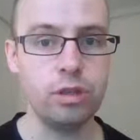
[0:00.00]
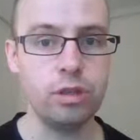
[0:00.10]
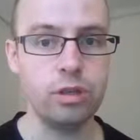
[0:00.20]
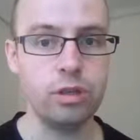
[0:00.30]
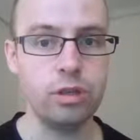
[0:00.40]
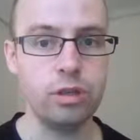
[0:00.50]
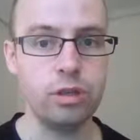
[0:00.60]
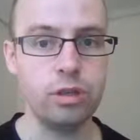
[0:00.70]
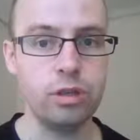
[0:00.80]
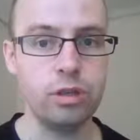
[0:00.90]

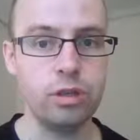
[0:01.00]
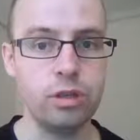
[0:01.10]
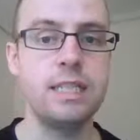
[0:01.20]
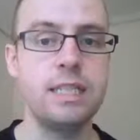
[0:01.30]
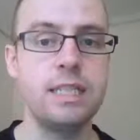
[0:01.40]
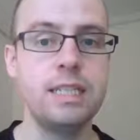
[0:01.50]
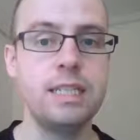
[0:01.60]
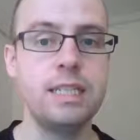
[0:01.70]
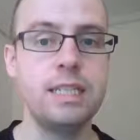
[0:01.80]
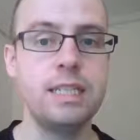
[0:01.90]
neighbourhood is an
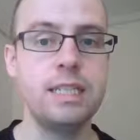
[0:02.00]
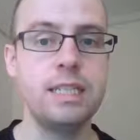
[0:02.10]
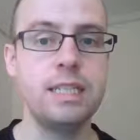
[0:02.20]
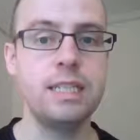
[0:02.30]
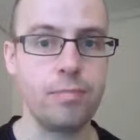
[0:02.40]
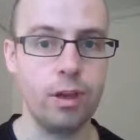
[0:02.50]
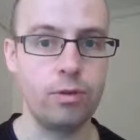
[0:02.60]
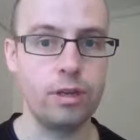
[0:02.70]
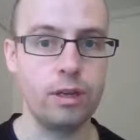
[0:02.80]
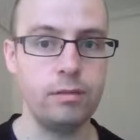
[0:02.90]
area.
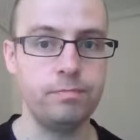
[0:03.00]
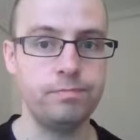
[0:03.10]
Okay.